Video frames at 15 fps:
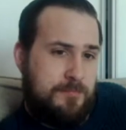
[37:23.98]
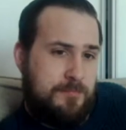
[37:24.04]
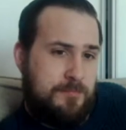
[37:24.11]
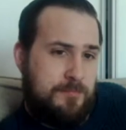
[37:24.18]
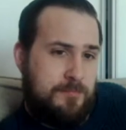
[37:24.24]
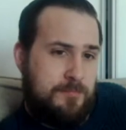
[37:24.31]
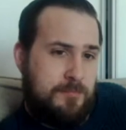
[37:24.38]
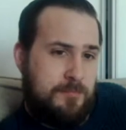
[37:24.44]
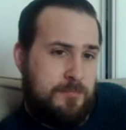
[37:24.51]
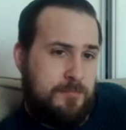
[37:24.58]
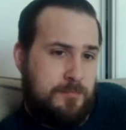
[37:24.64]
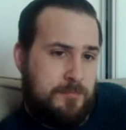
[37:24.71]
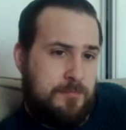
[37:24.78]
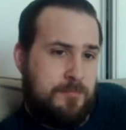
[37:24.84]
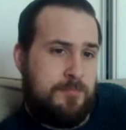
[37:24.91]

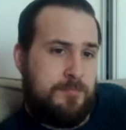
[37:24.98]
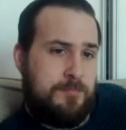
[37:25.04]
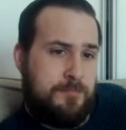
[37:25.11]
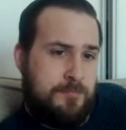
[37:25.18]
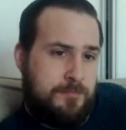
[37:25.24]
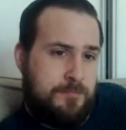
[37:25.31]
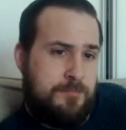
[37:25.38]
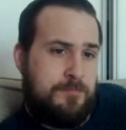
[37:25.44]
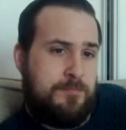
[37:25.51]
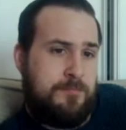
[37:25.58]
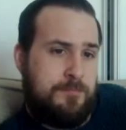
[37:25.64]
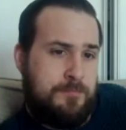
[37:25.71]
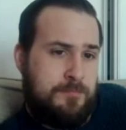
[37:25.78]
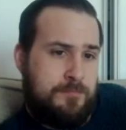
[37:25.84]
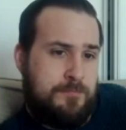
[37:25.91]

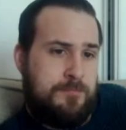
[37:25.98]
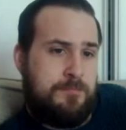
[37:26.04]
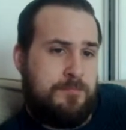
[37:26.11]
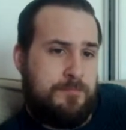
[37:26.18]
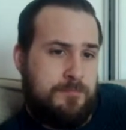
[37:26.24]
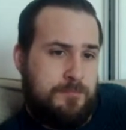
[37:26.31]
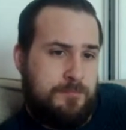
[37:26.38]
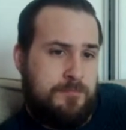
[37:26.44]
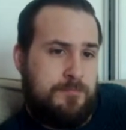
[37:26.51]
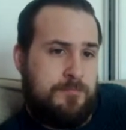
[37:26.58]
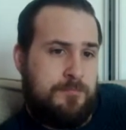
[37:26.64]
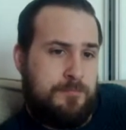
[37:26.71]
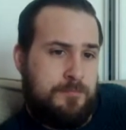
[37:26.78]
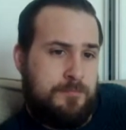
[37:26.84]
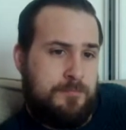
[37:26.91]

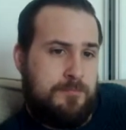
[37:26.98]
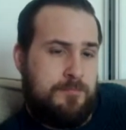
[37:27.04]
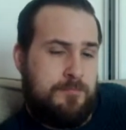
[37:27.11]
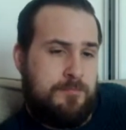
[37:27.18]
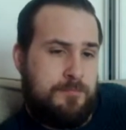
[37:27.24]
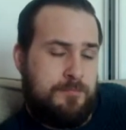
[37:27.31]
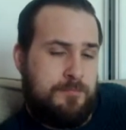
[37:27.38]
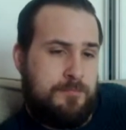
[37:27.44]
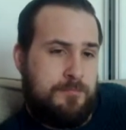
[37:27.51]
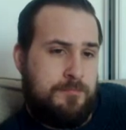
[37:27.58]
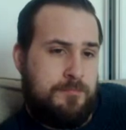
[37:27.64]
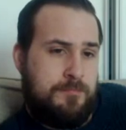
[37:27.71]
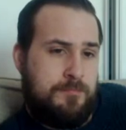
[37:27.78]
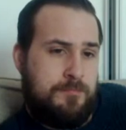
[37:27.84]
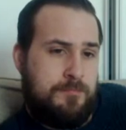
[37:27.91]

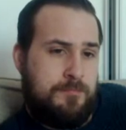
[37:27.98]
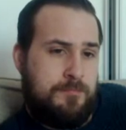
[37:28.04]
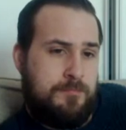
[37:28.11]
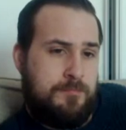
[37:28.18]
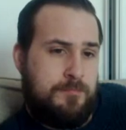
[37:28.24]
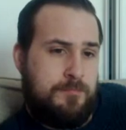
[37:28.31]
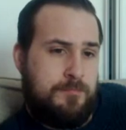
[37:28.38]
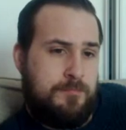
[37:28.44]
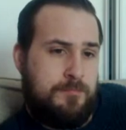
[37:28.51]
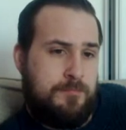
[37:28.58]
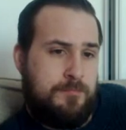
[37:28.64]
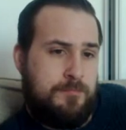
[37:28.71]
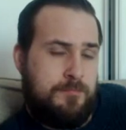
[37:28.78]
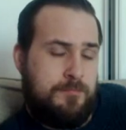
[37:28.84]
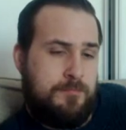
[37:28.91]

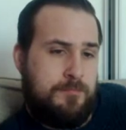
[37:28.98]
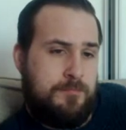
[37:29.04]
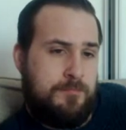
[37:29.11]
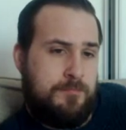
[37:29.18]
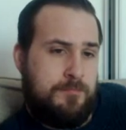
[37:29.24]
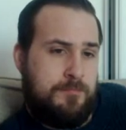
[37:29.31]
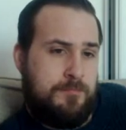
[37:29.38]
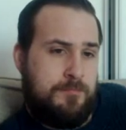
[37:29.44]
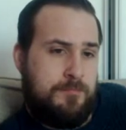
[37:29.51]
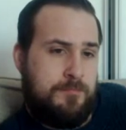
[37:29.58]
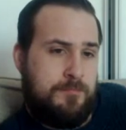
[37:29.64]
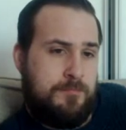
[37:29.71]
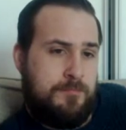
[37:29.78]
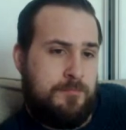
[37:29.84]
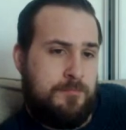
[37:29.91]

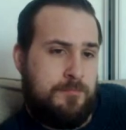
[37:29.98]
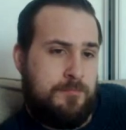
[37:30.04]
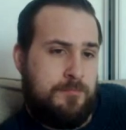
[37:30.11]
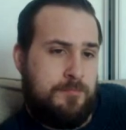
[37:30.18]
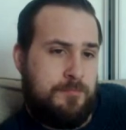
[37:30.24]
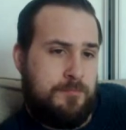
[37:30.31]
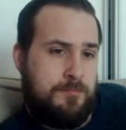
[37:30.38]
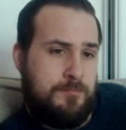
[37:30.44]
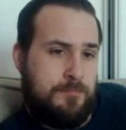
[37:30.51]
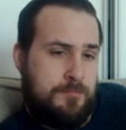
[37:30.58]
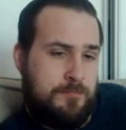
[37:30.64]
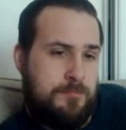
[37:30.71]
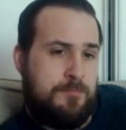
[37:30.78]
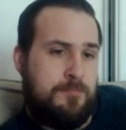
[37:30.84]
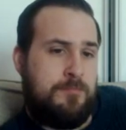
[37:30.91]

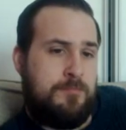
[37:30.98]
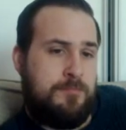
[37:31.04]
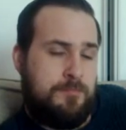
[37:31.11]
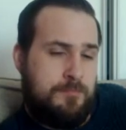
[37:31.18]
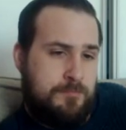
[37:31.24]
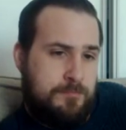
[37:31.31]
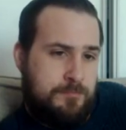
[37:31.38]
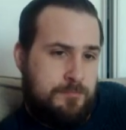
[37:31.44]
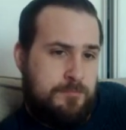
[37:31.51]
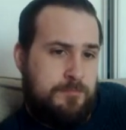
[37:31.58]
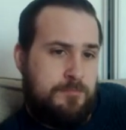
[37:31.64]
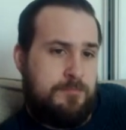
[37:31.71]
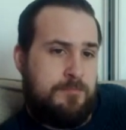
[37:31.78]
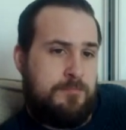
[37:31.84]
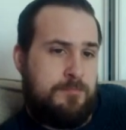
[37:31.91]
No words are spoken by the person on screen.